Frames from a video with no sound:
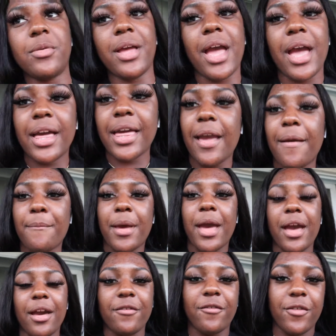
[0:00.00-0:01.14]
we had came
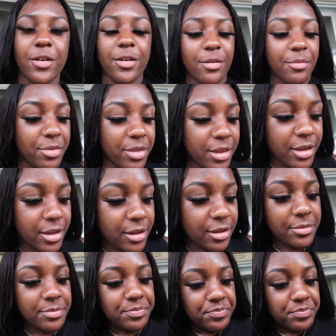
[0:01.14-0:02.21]
back from the